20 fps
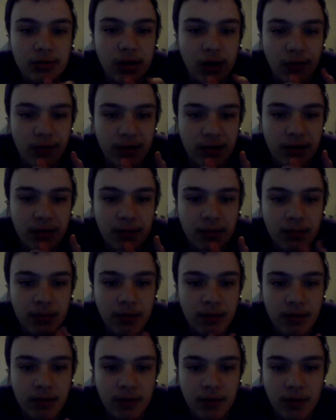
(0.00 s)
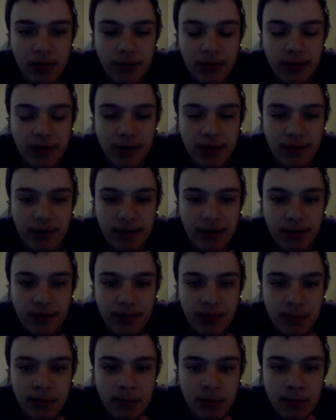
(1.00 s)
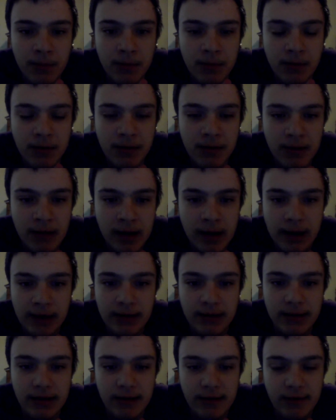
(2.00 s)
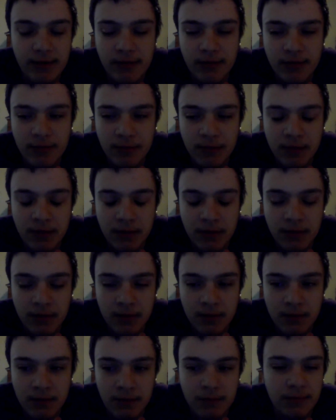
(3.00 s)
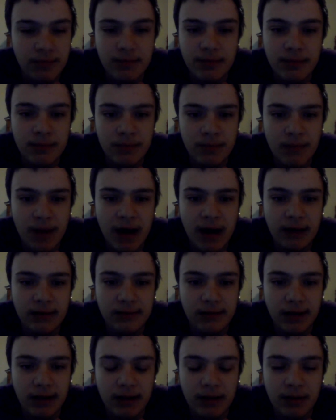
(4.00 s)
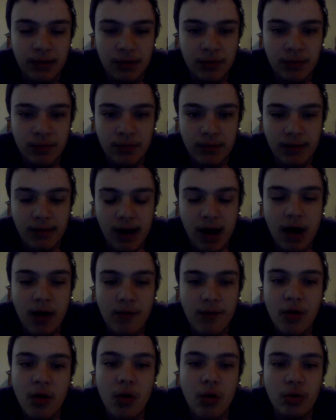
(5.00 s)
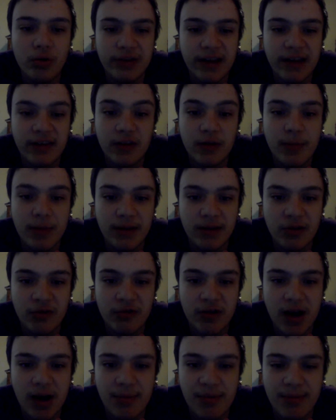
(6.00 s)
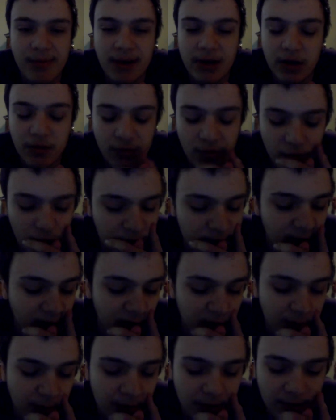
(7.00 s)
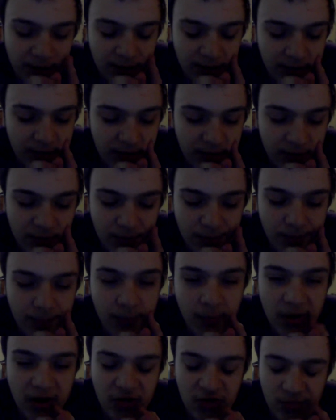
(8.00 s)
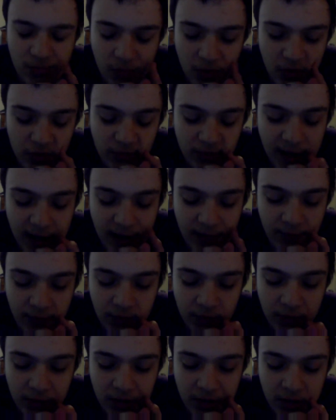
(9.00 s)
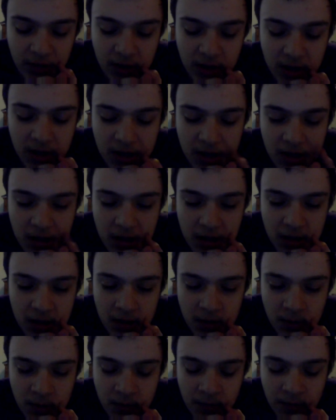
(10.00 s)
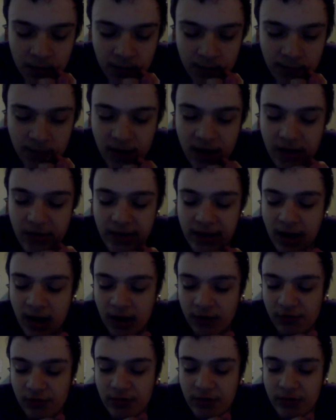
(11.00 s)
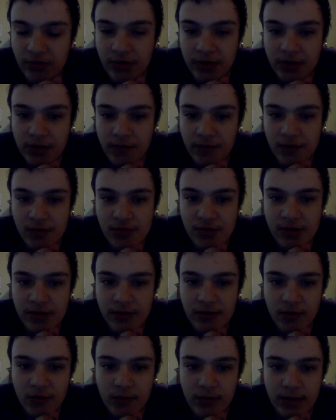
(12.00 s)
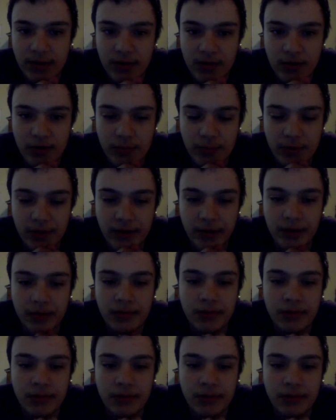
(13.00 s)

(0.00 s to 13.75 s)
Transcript: loving and all forgiving, and he is not like how the Old Testament describes him. I know the Old Testament, he's much more wrathful and very contradictory to the Jesus we know, but